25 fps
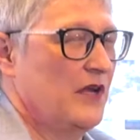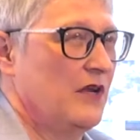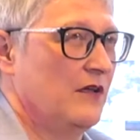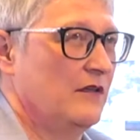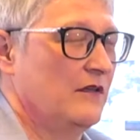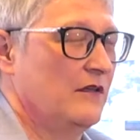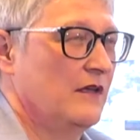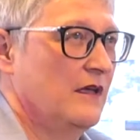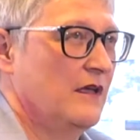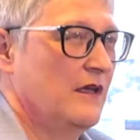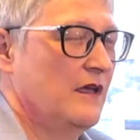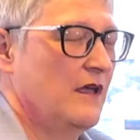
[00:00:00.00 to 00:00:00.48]
I mean,
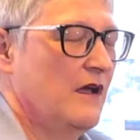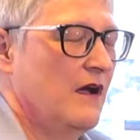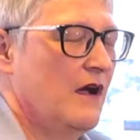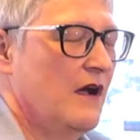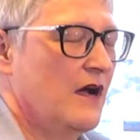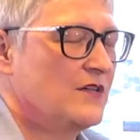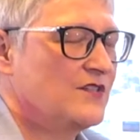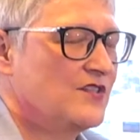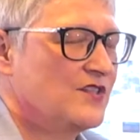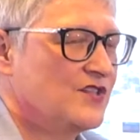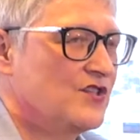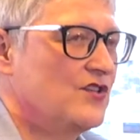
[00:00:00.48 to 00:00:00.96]

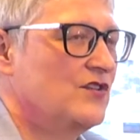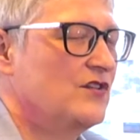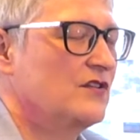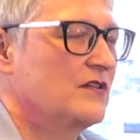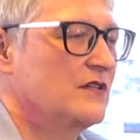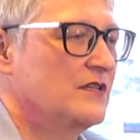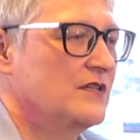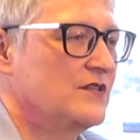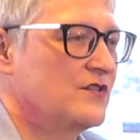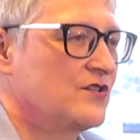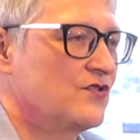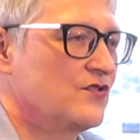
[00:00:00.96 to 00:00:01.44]
I
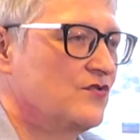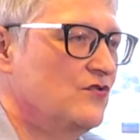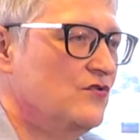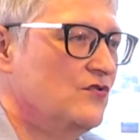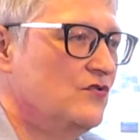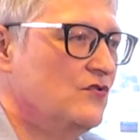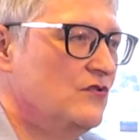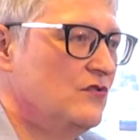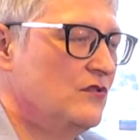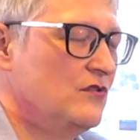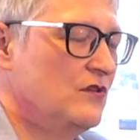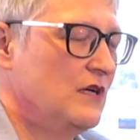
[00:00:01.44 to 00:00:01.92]
certainly
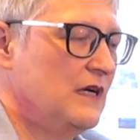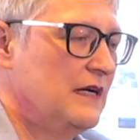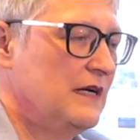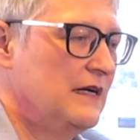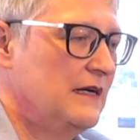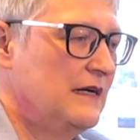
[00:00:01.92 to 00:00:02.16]
saw